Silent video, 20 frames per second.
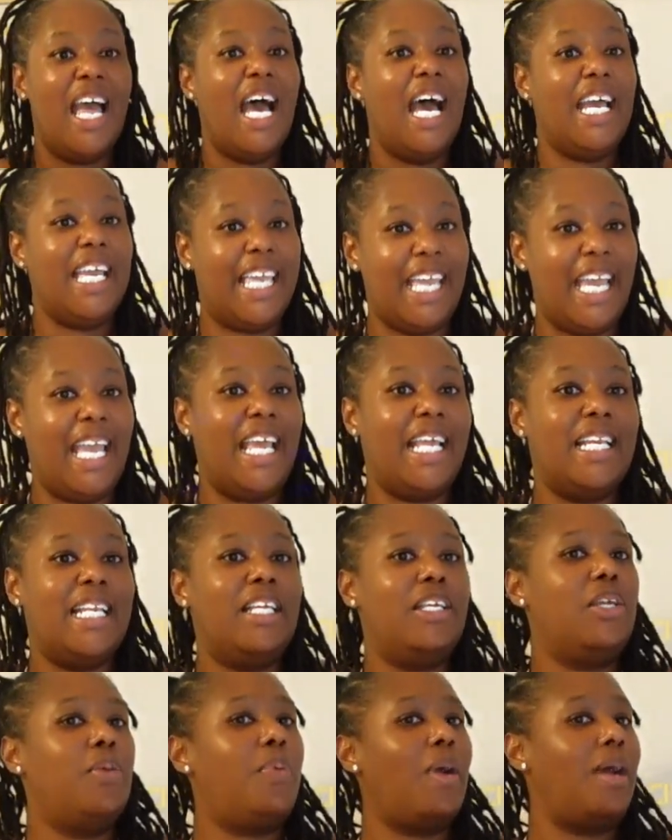
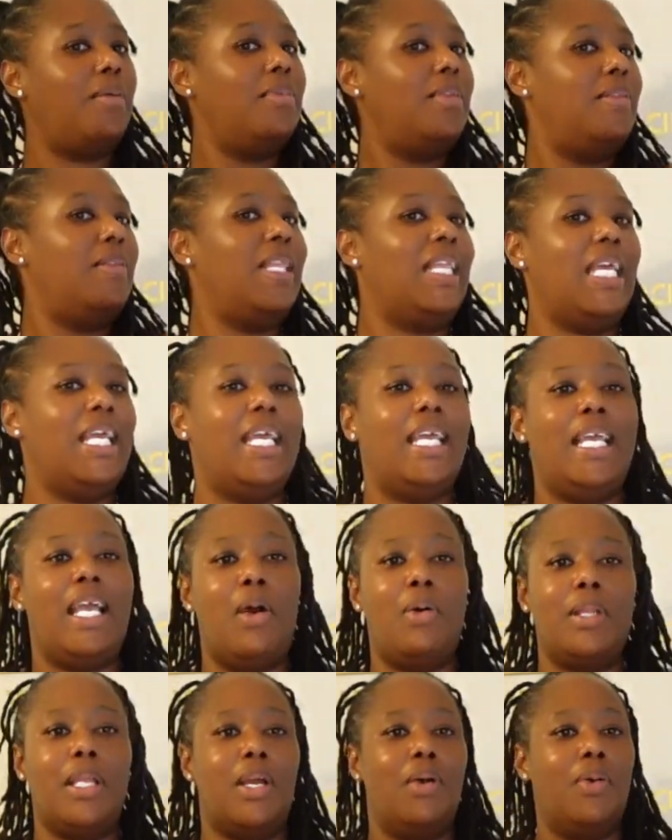Again, you probably
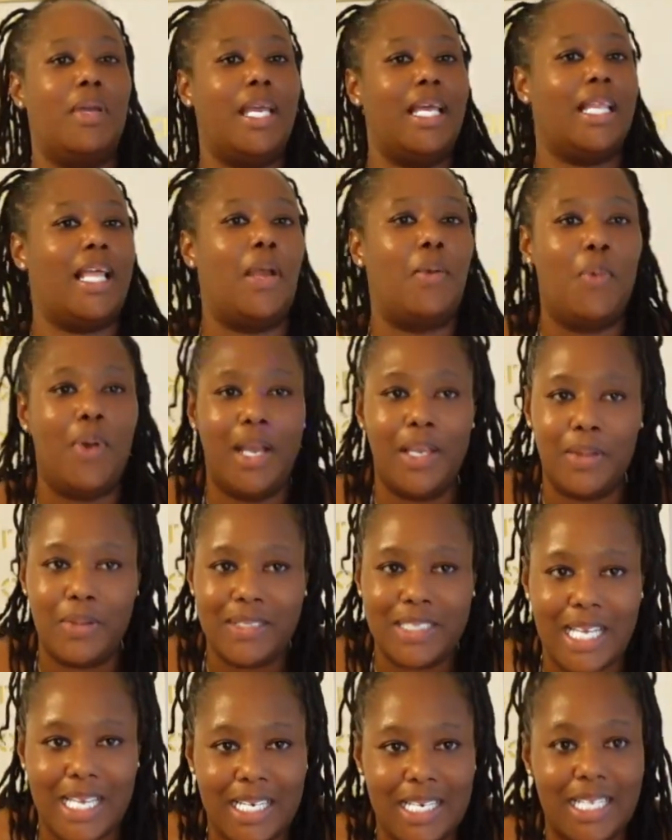only gonna get like one
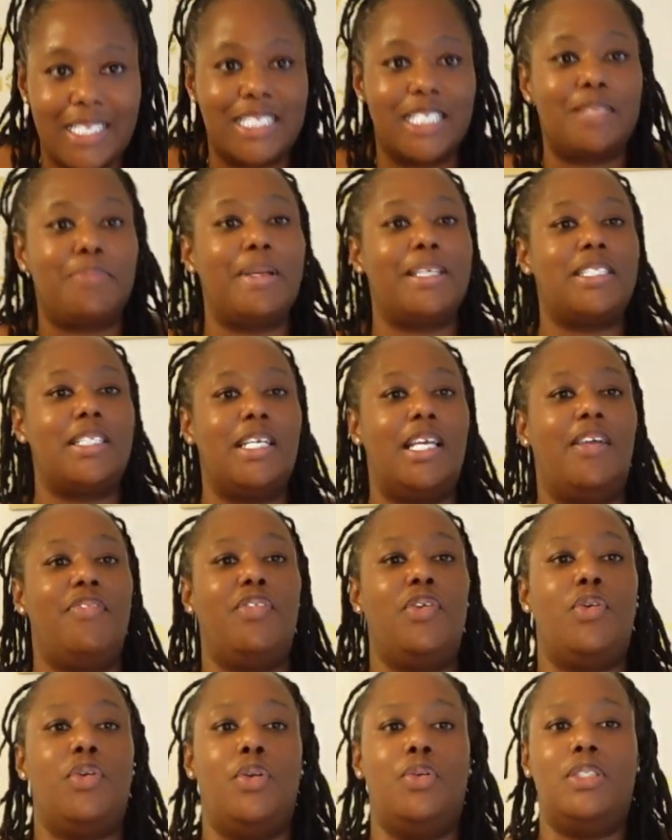use out of this, especially
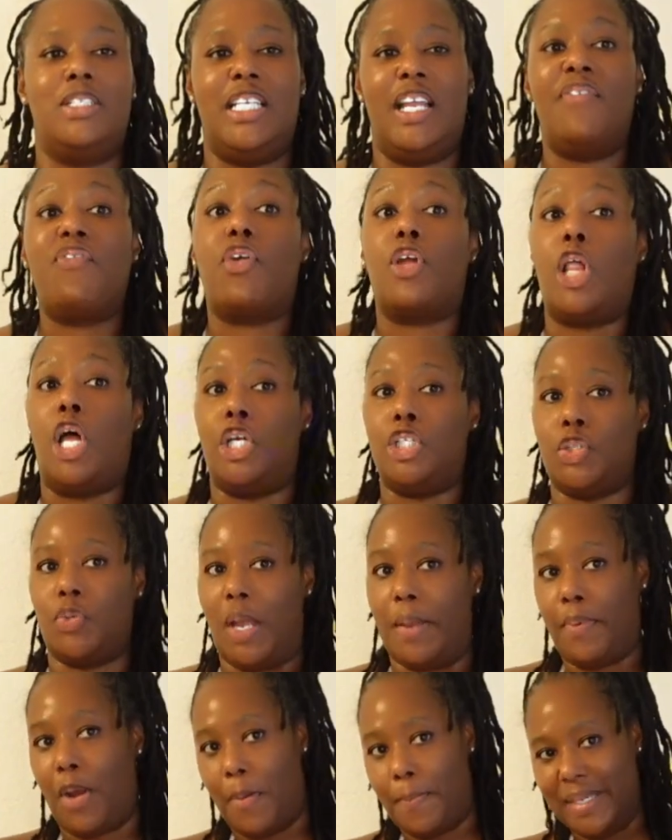if you're using it for
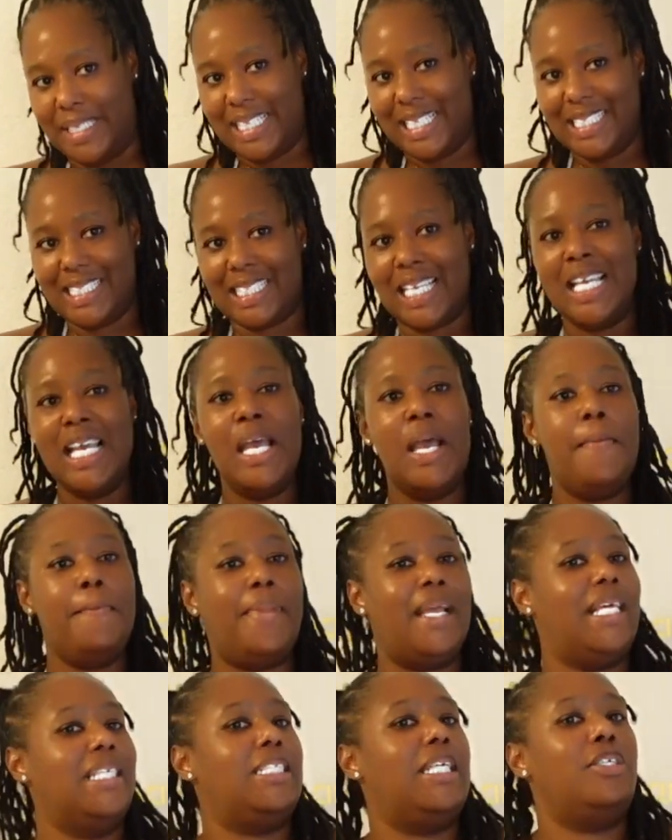lingerie purposes,
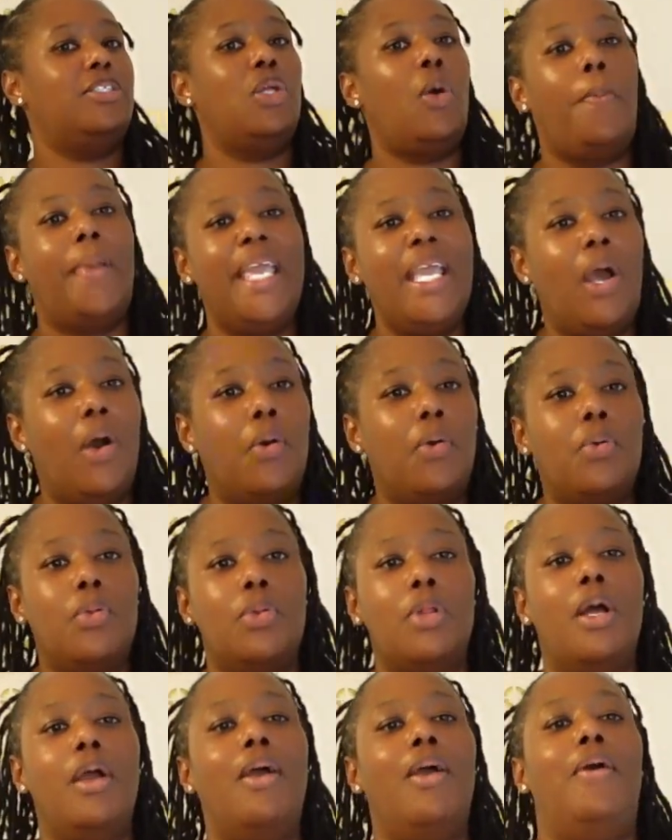because there's no pee
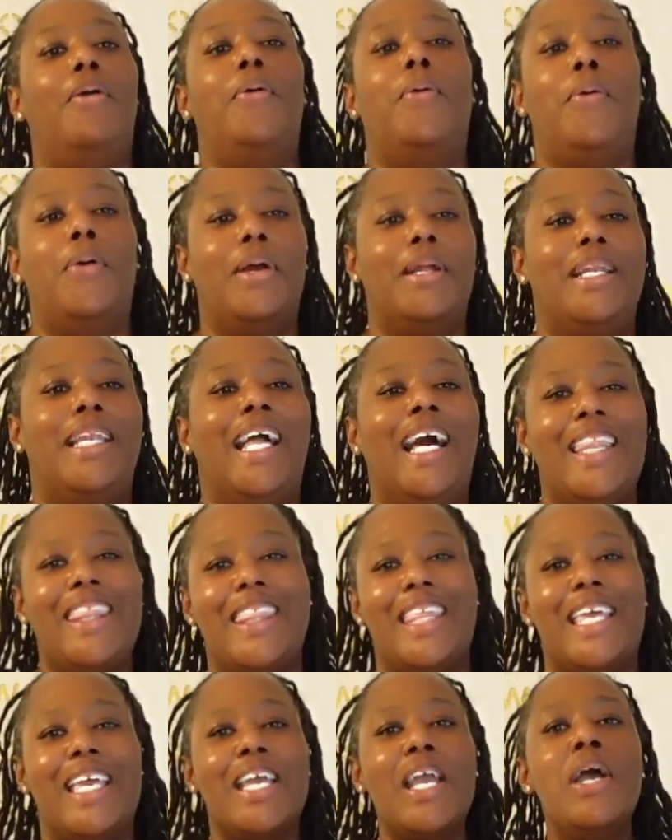hole or
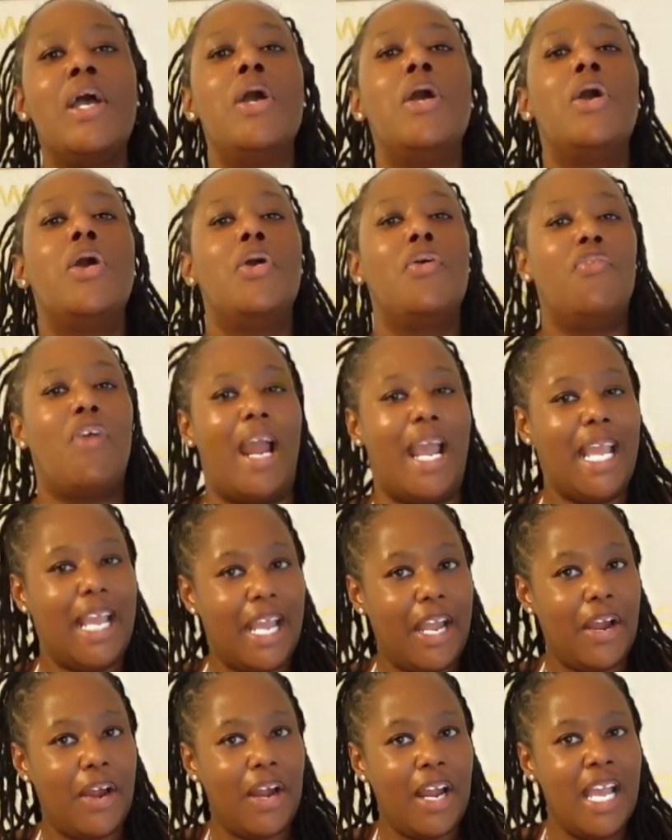nothing right
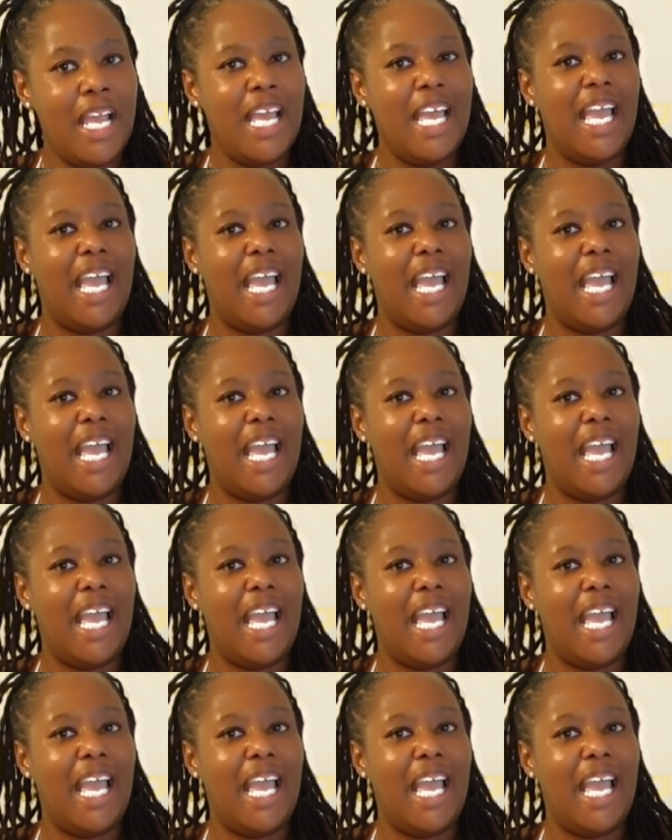here.